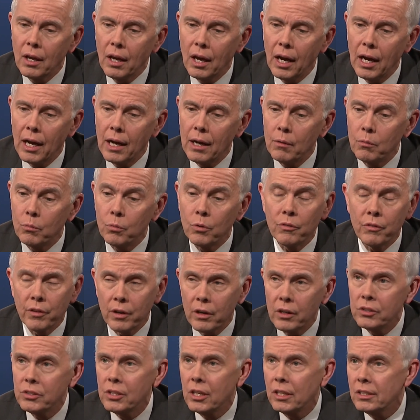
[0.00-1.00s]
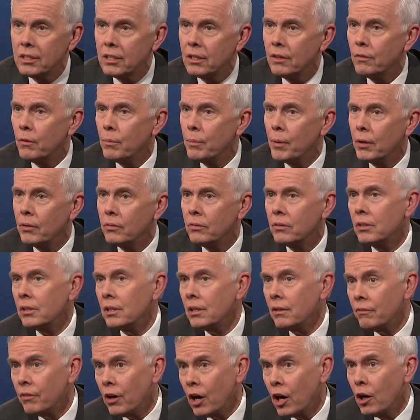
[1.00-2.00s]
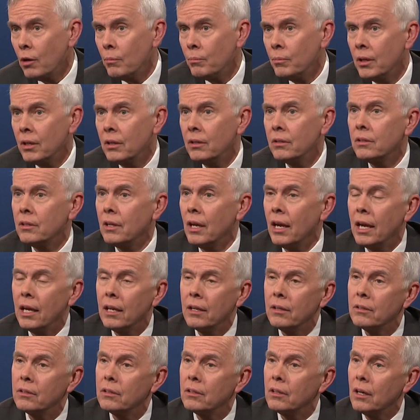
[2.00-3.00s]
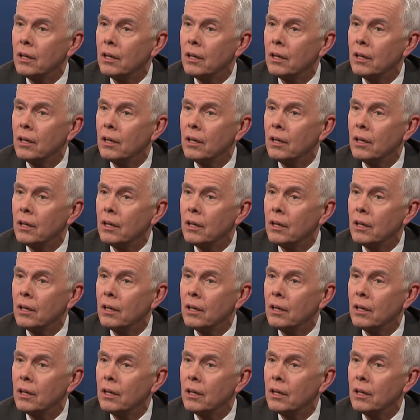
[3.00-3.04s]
we're very sensitive about the environment and